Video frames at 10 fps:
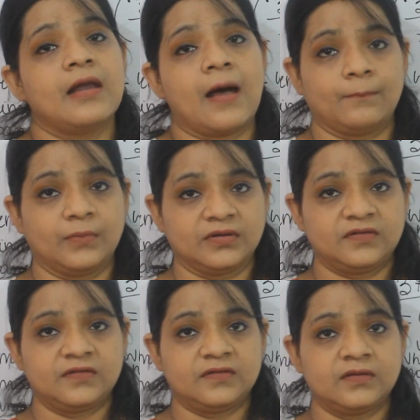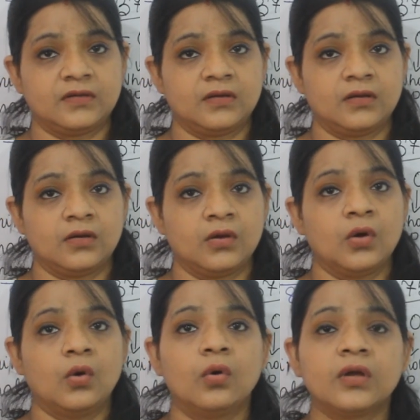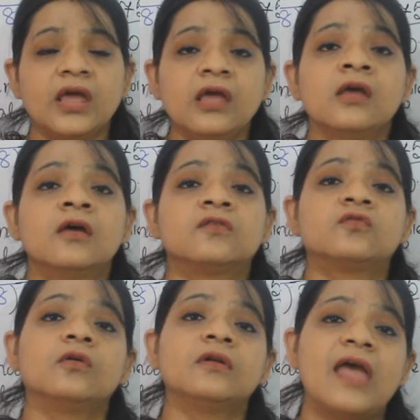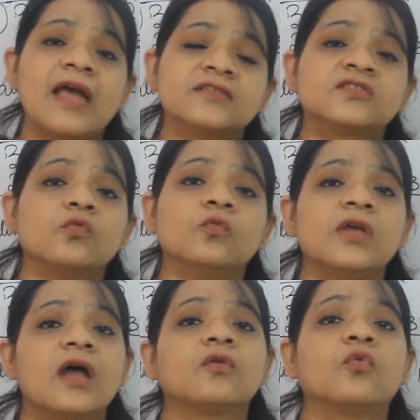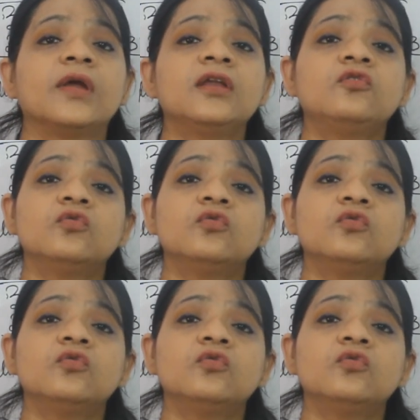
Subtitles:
numbers. Okay, so next we are going